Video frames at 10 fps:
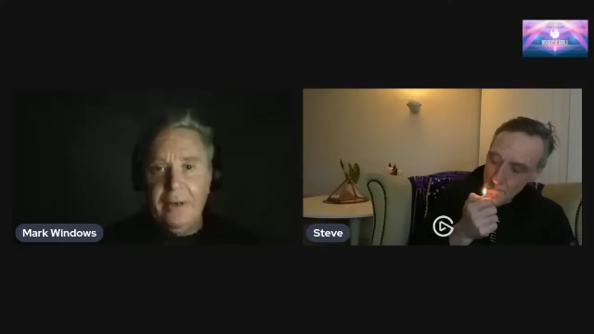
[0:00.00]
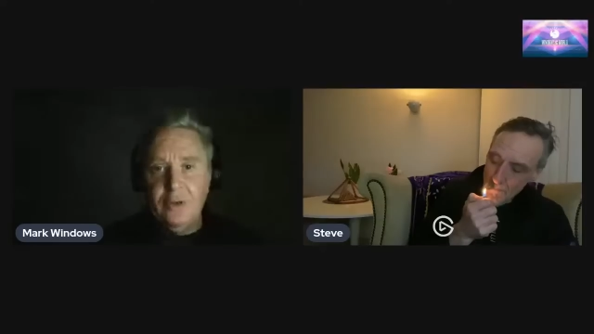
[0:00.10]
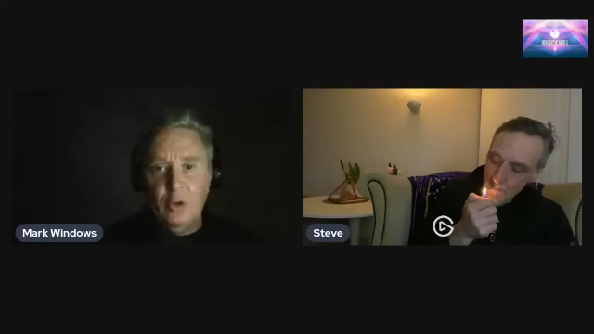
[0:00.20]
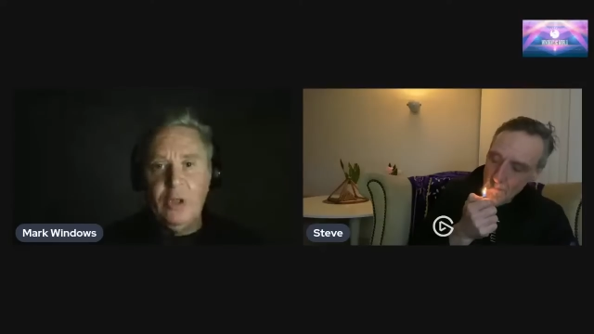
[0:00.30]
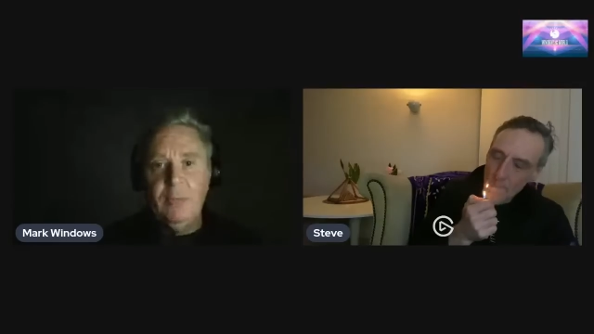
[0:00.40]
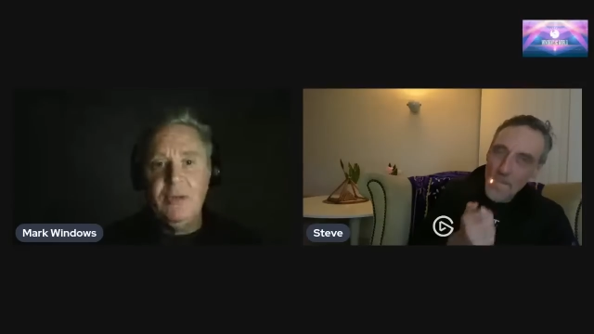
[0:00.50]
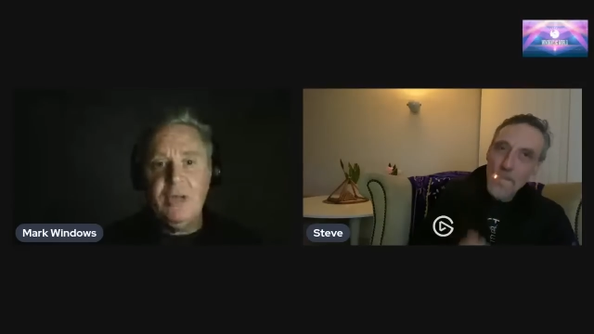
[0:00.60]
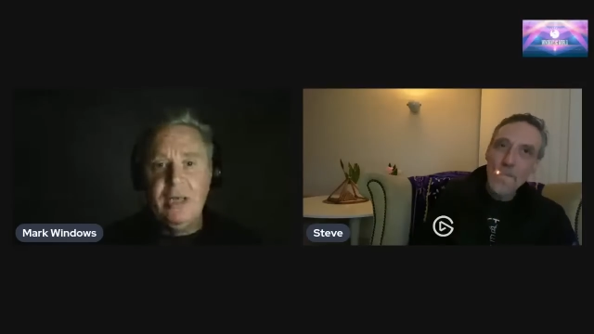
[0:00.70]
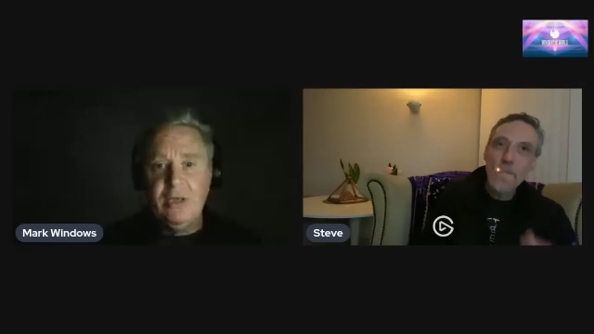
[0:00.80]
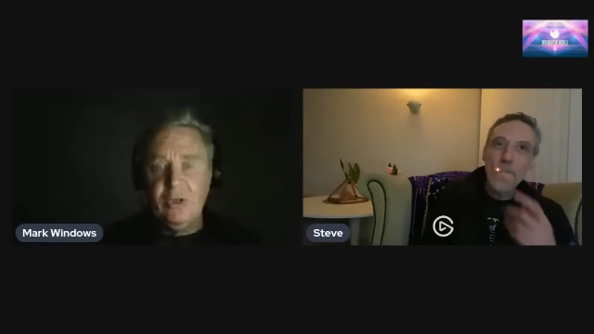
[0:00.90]
Speaker 1: but that doesn't
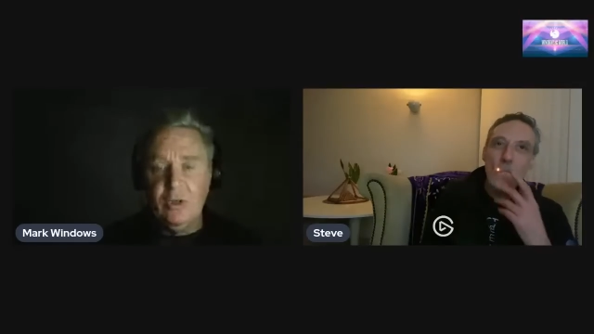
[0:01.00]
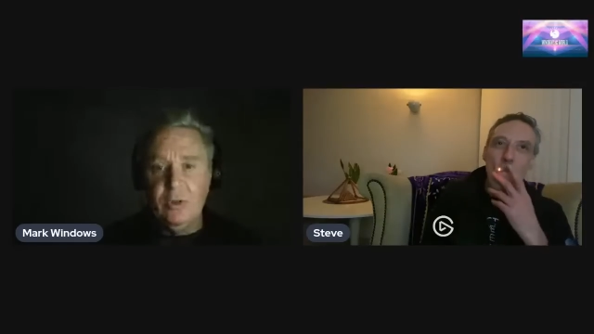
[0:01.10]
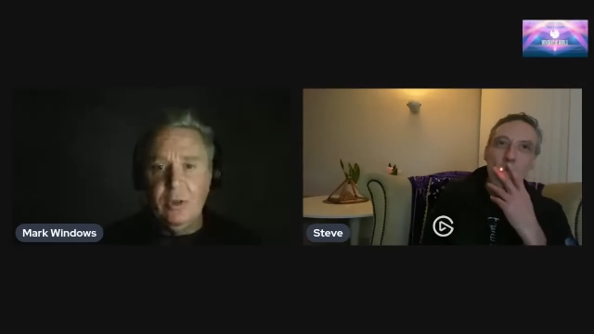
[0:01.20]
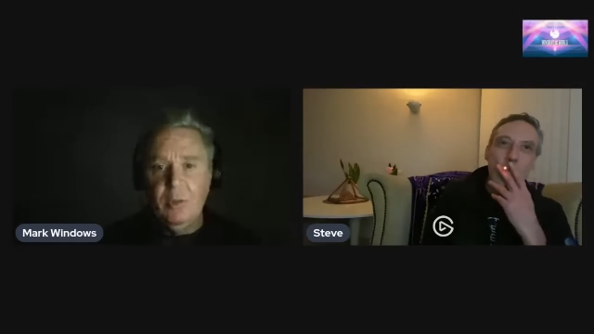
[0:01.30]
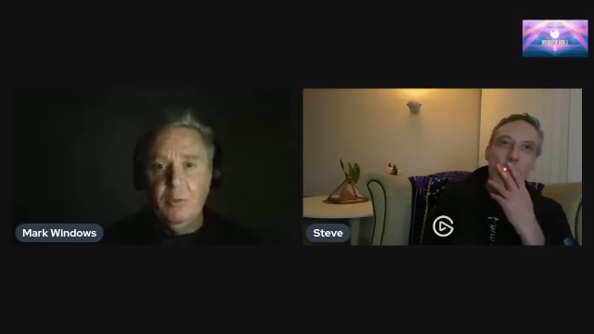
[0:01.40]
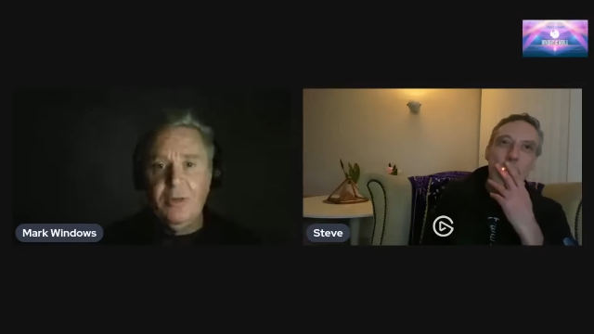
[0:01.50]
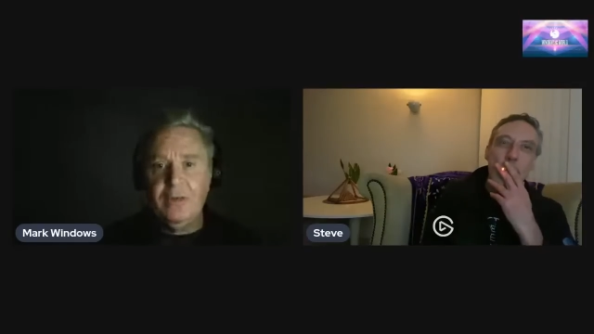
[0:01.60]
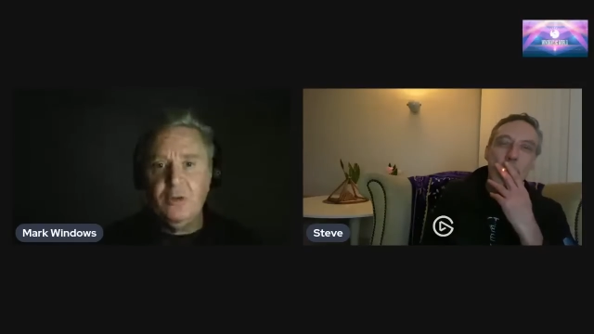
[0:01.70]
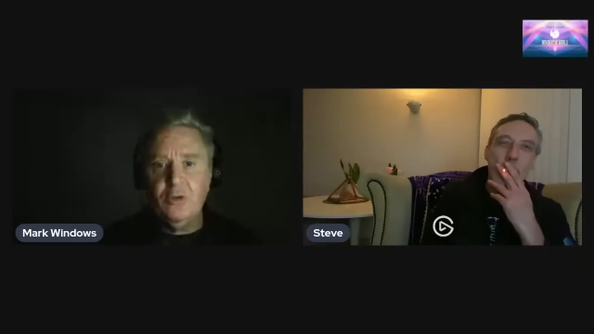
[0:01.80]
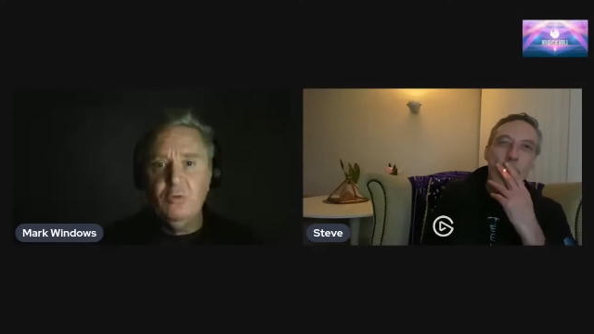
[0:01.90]
really count when it's
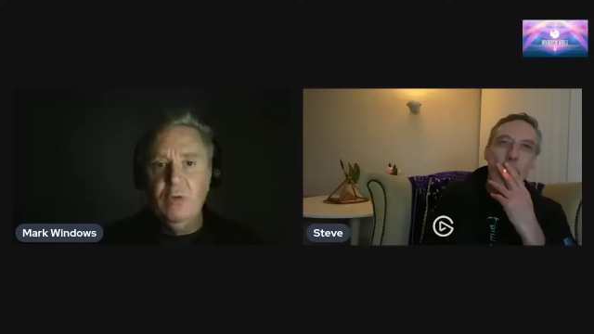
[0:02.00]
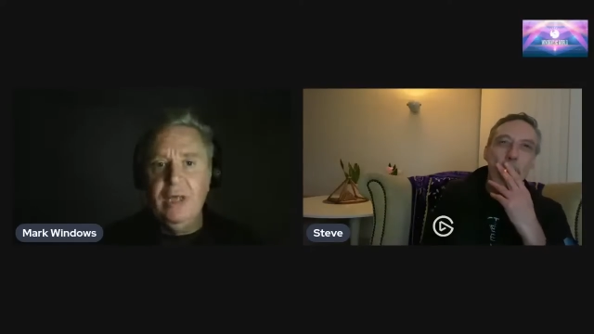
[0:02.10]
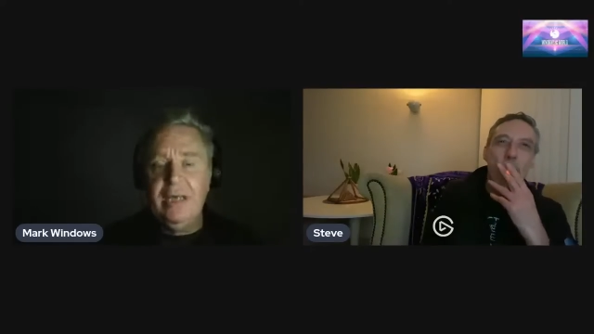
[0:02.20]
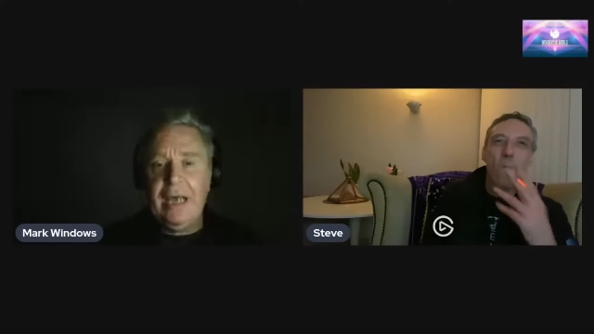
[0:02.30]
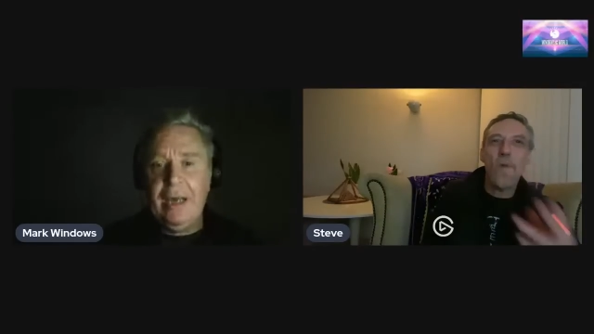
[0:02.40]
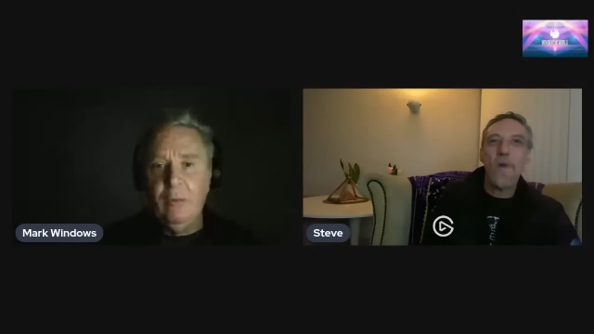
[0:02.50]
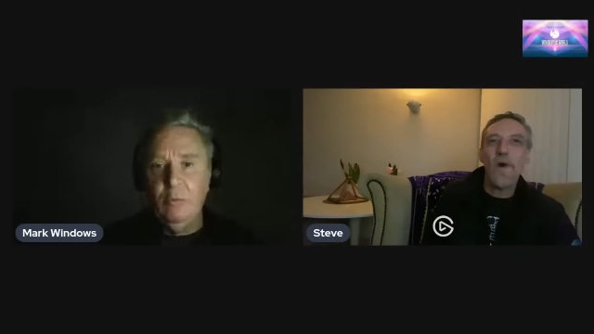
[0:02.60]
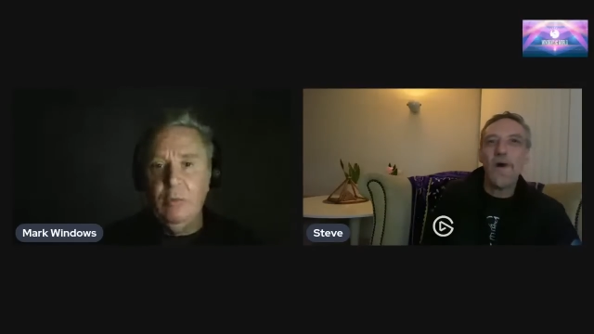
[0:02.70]
hate speech. You see,